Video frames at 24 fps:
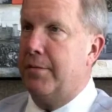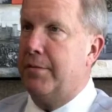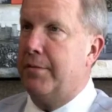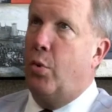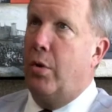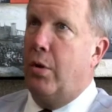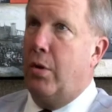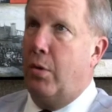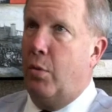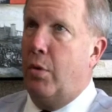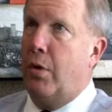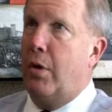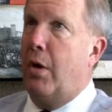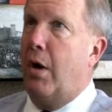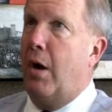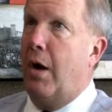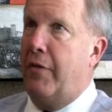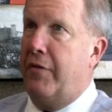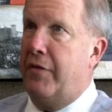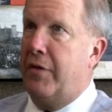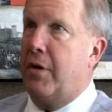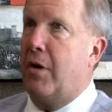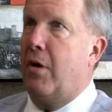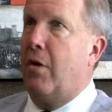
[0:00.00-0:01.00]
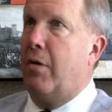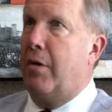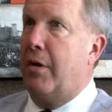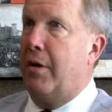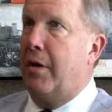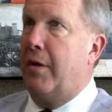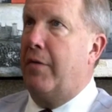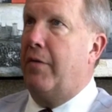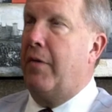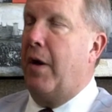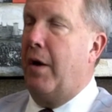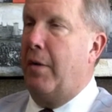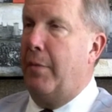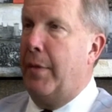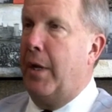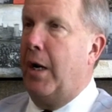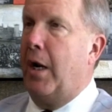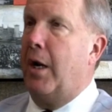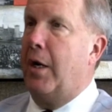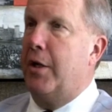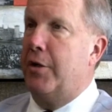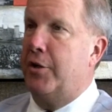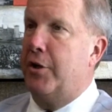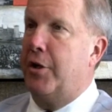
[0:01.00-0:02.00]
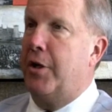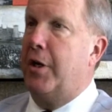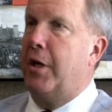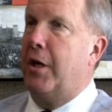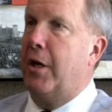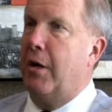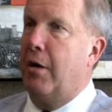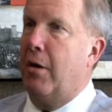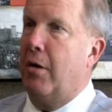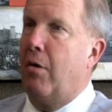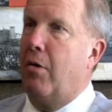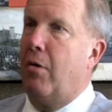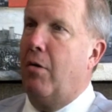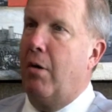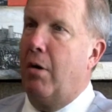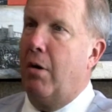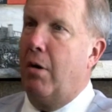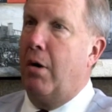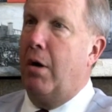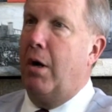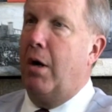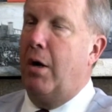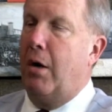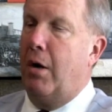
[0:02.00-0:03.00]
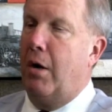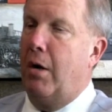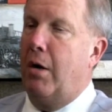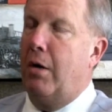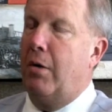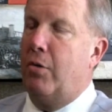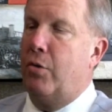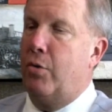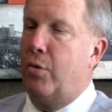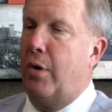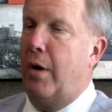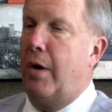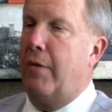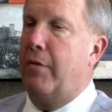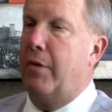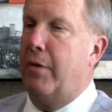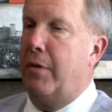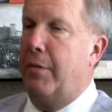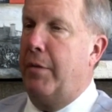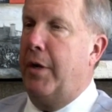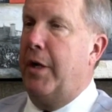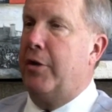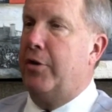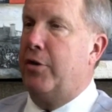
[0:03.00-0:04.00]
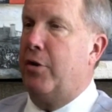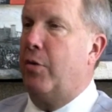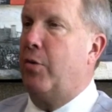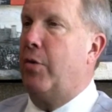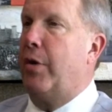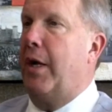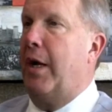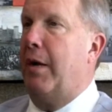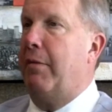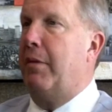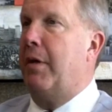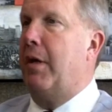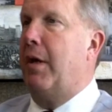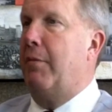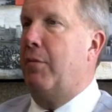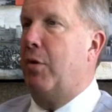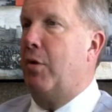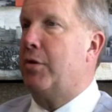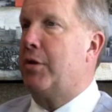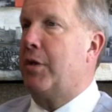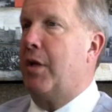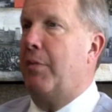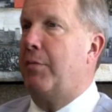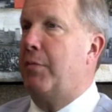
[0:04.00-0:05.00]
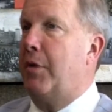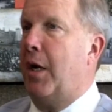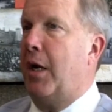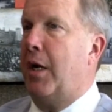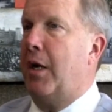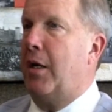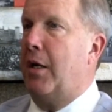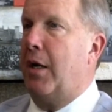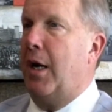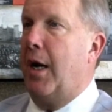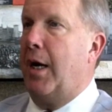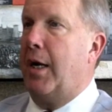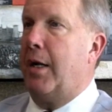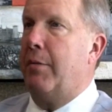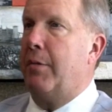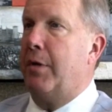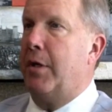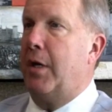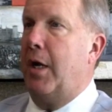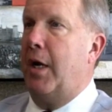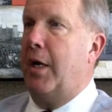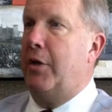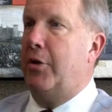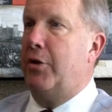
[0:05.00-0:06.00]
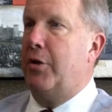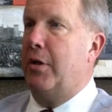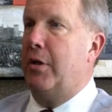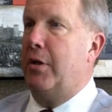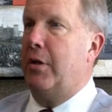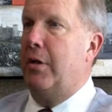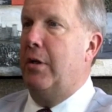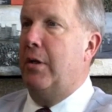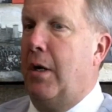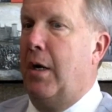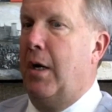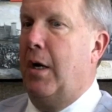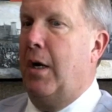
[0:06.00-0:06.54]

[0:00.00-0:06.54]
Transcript: We'll often go to the environmental engineer or whoever to make sure we have the most updated documentation.